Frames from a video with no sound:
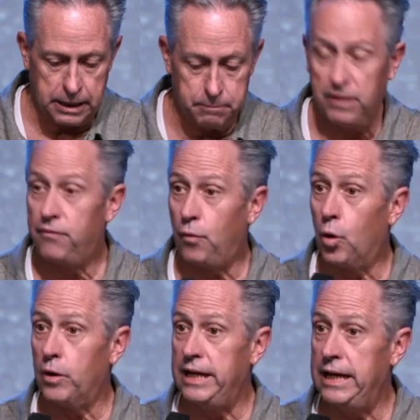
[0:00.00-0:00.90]

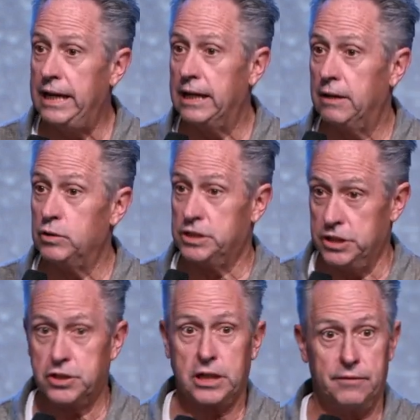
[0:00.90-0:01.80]
before he was
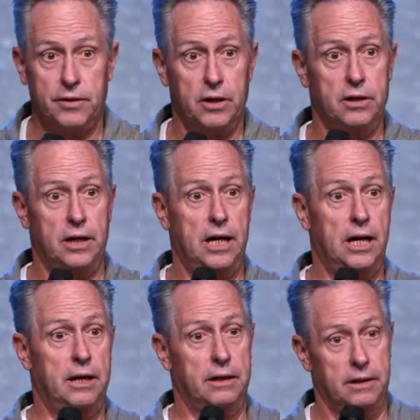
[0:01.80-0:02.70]
discovered
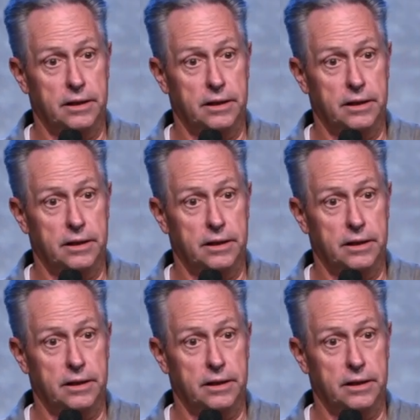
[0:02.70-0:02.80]
uh,